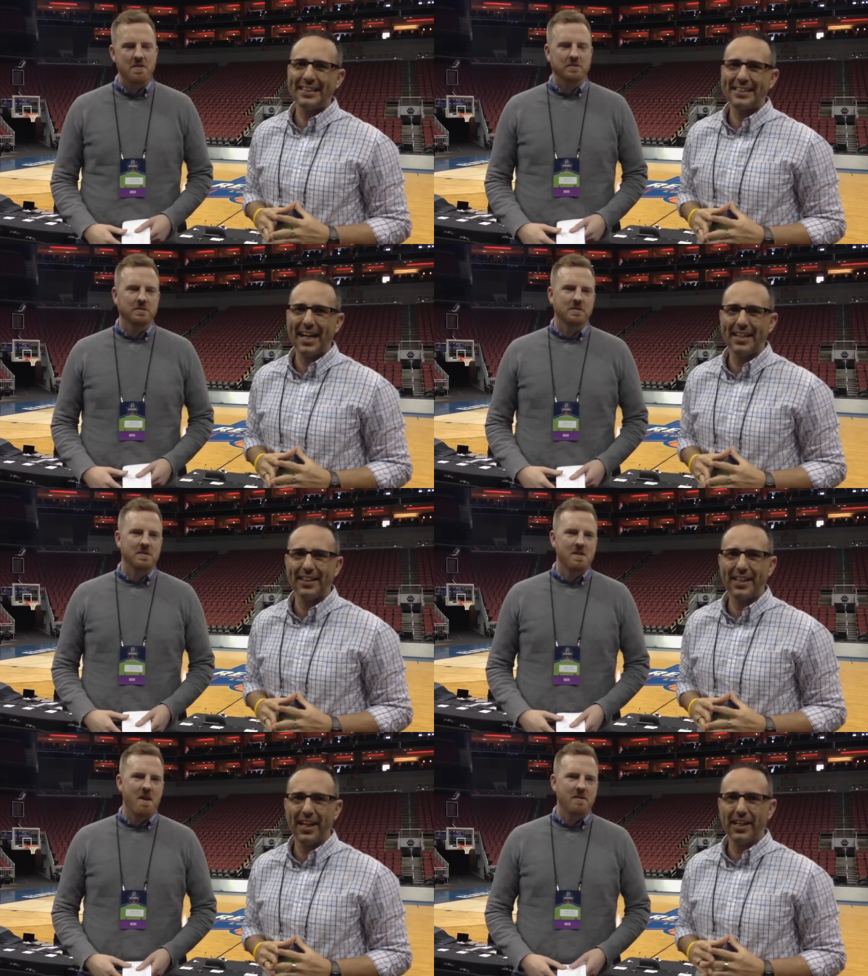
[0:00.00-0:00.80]
Speaker 1: inside the
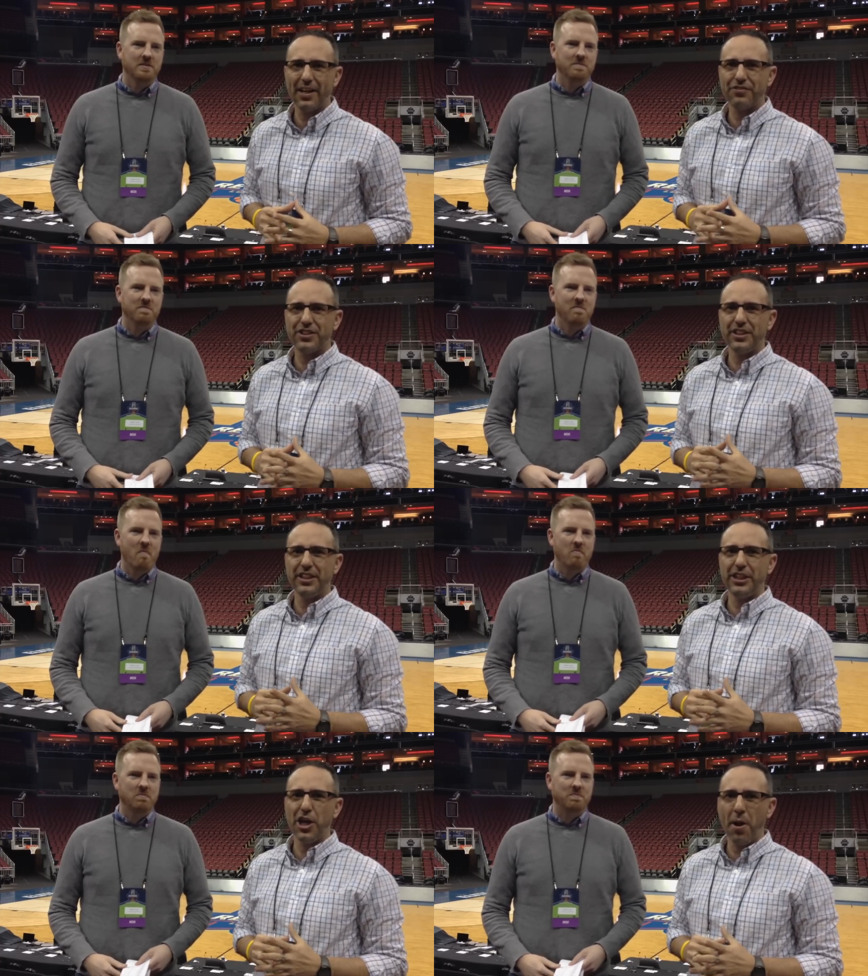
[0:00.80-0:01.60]

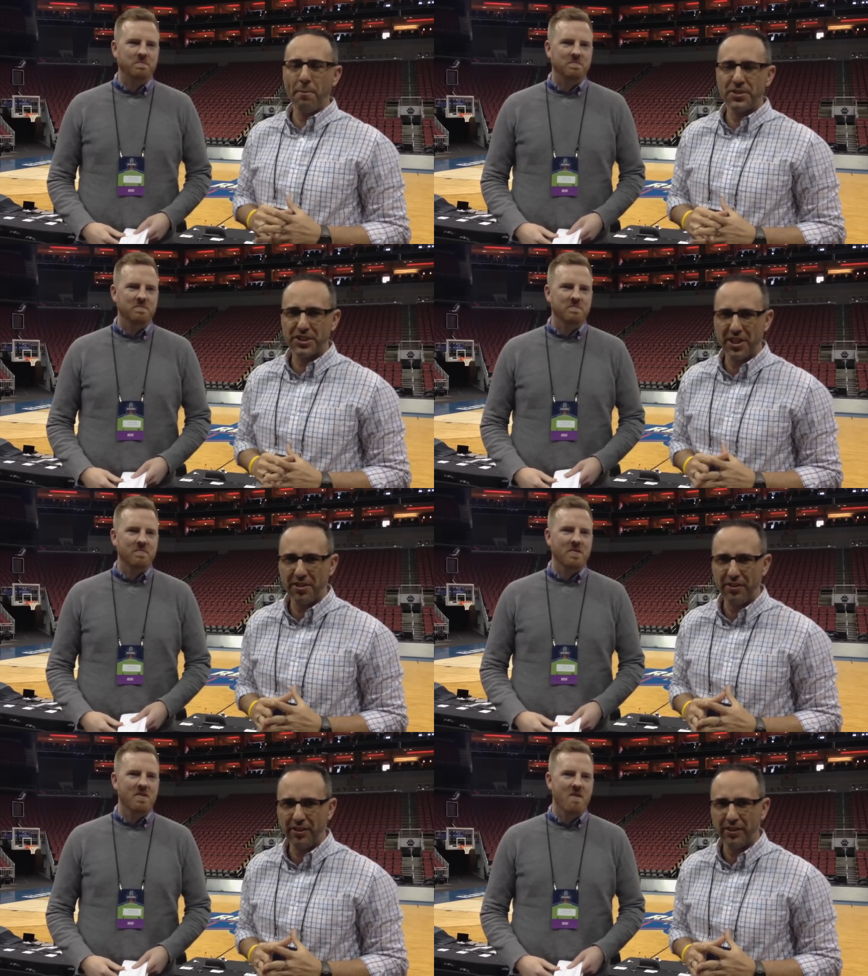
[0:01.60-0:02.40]
KFC Yum
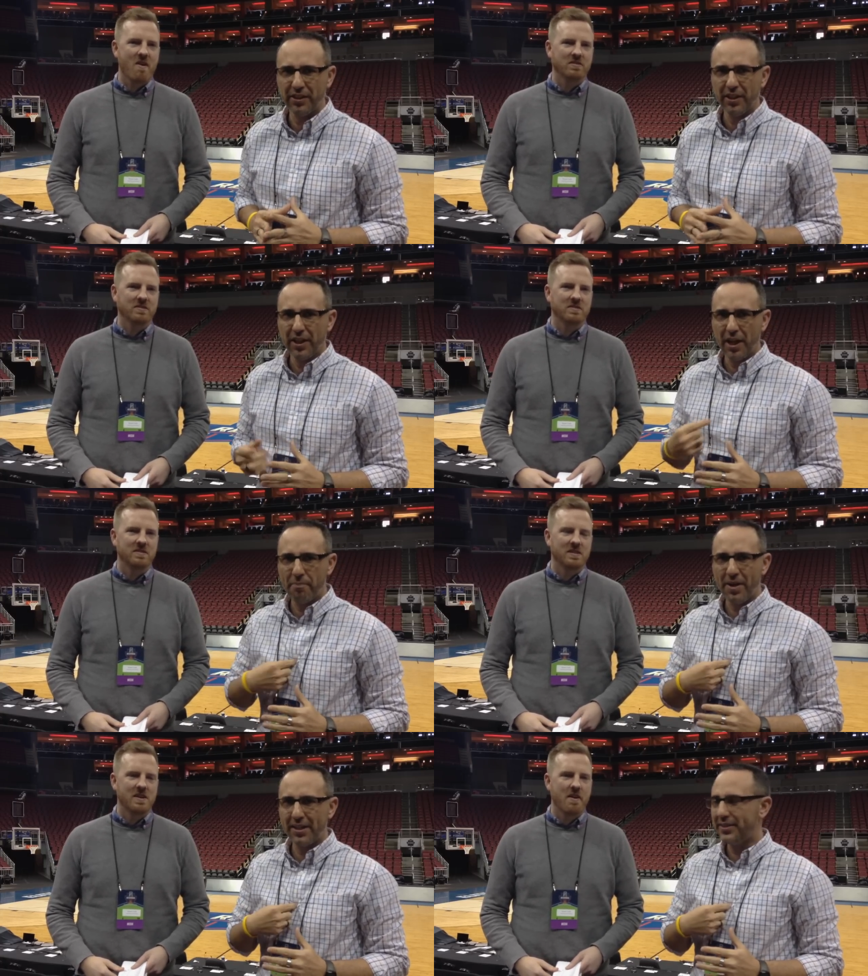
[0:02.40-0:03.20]
Center.
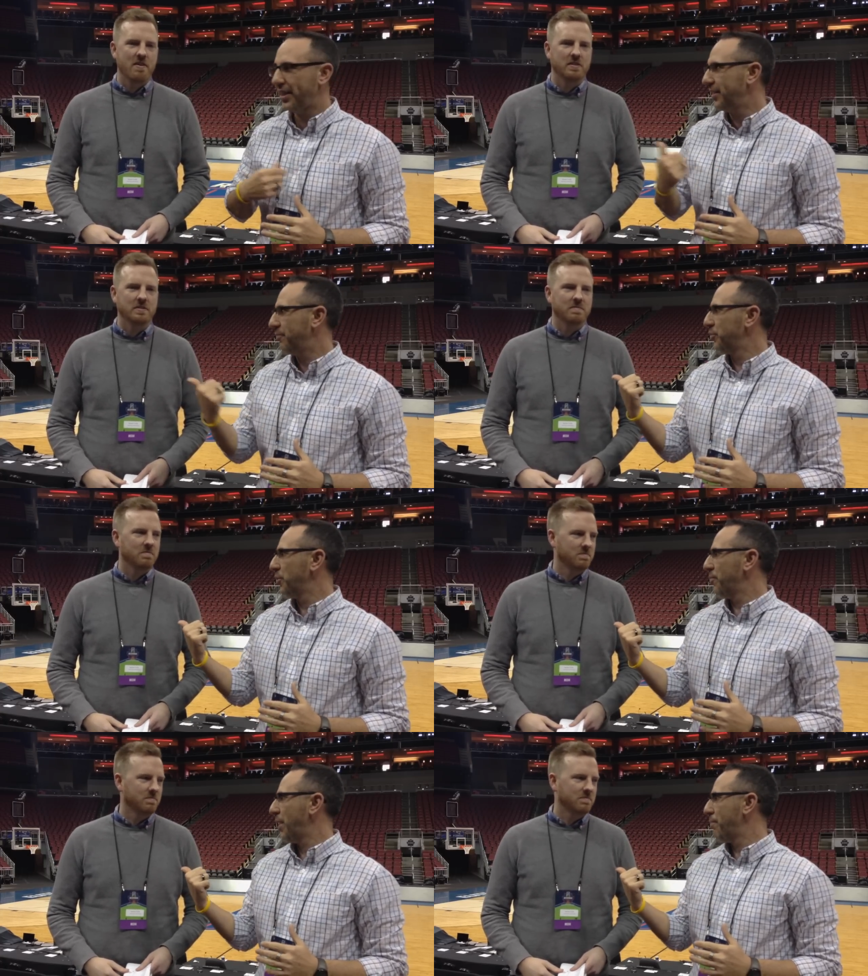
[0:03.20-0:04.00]
I'm Matt Tait and I'm
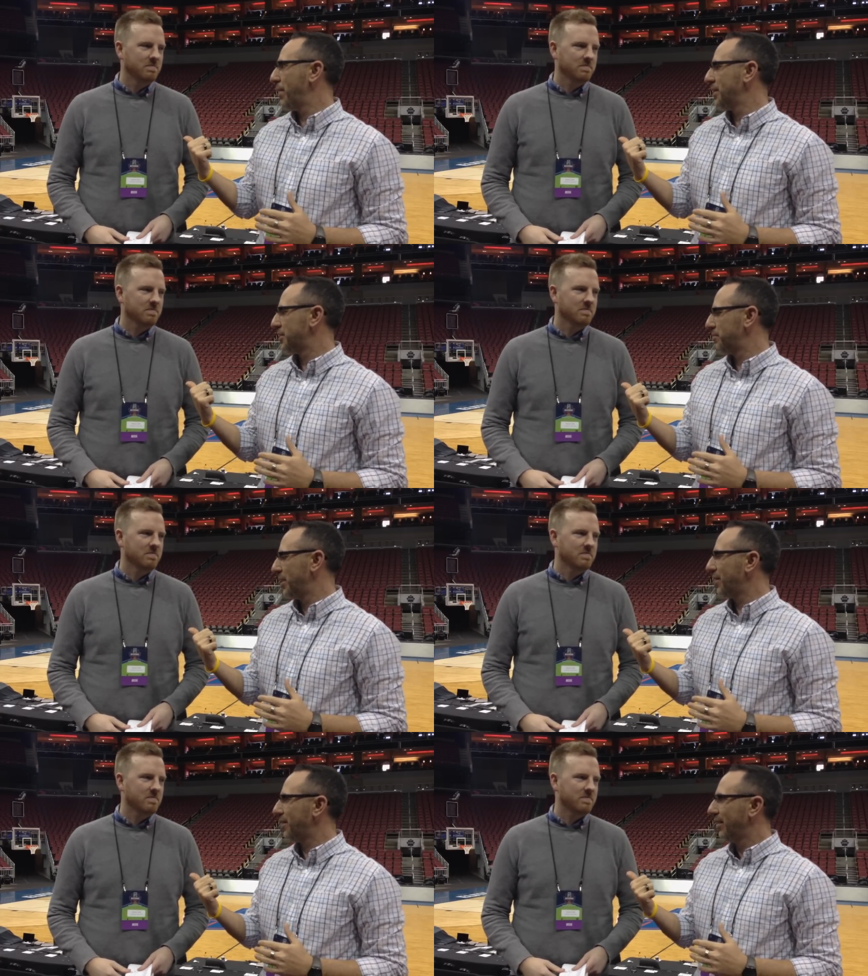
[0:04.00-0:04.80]
joined by Benton
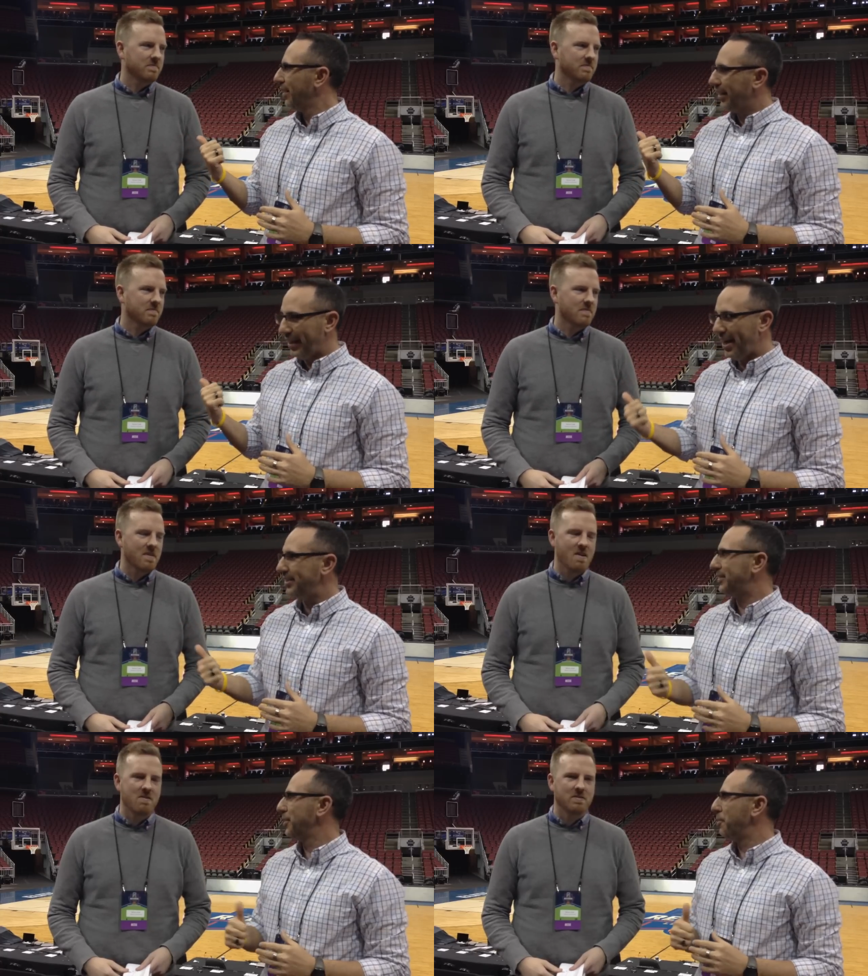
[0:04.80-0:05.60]
Smith. God,
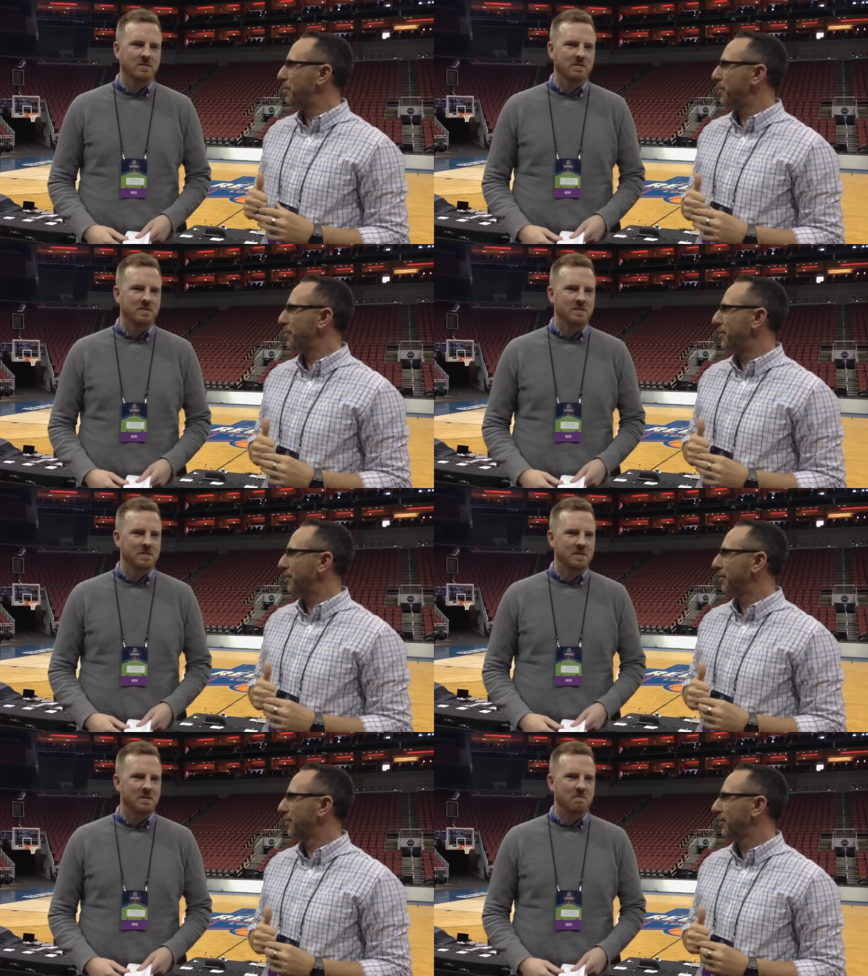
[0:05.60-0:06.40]
it's good
Speaker 2: to be with you.
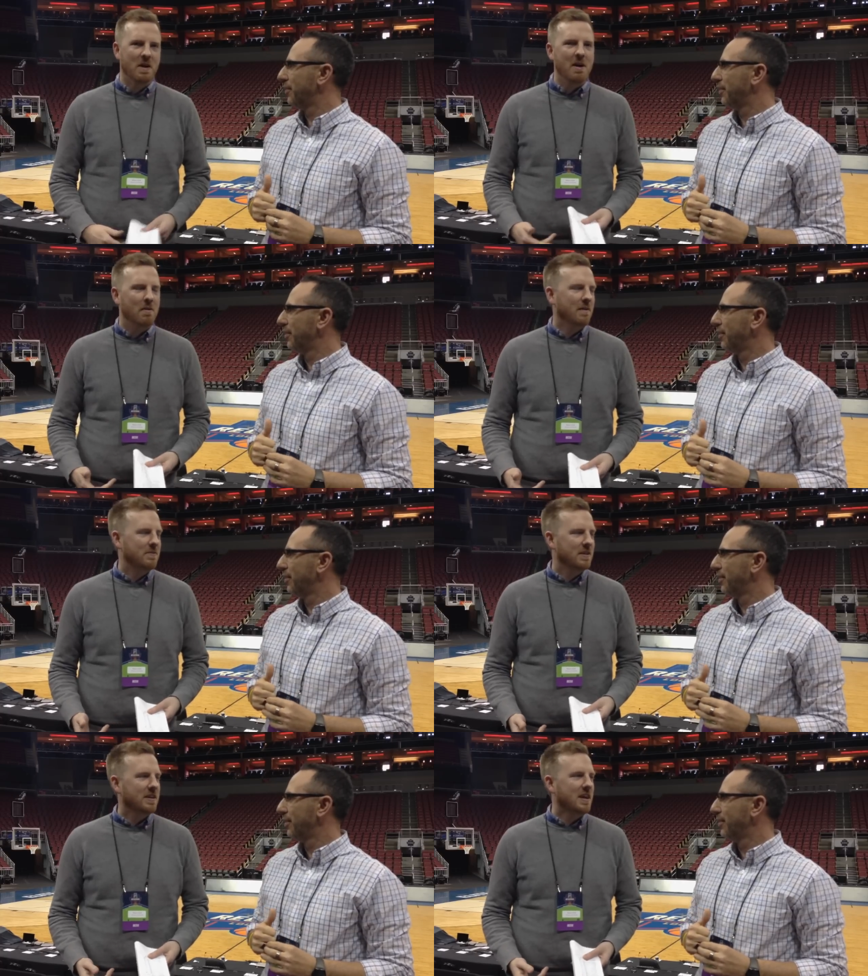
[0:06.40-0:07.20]
Wow, I
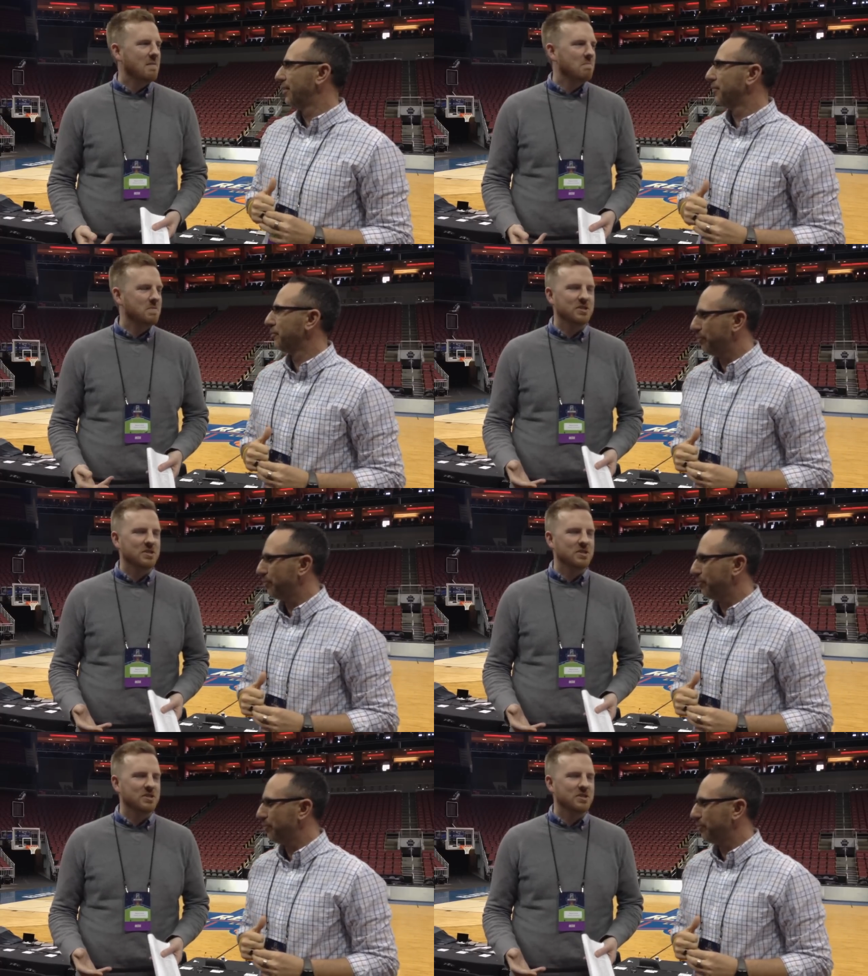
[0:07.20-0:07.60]
feel like I'm